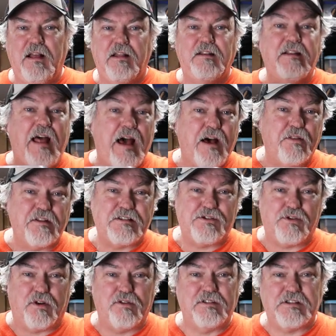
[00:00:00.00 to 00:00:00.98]
Now the
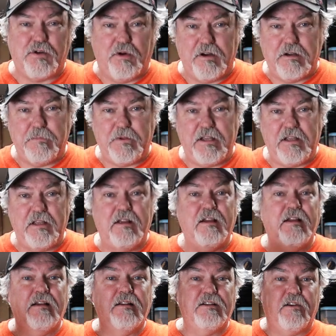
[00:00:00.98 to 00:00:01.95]
struggle is going to be
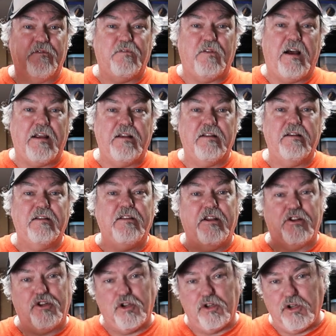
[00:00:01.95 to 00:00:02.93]
to find
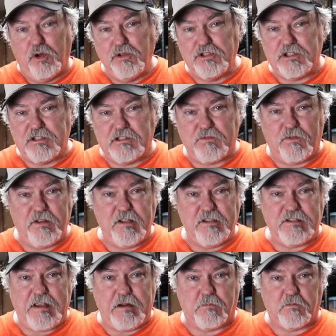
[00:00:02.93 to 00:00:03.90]
enclosures for
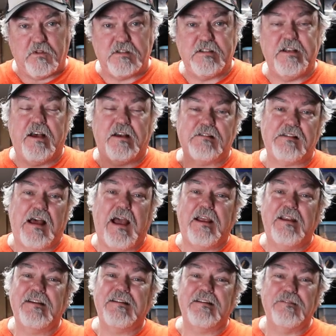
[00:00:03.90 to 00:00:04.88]
these animals. Yes,
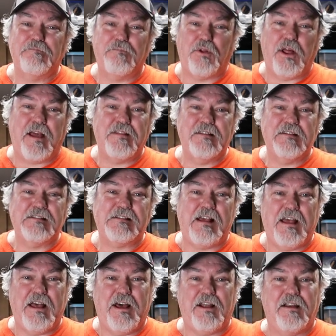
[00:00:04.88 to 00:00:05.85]
I didn't plan this
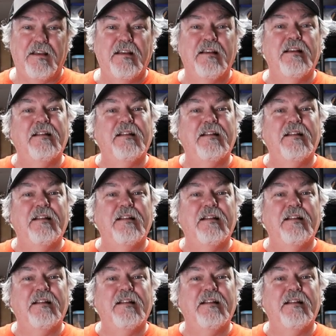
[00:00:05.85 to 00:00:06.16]
ahead.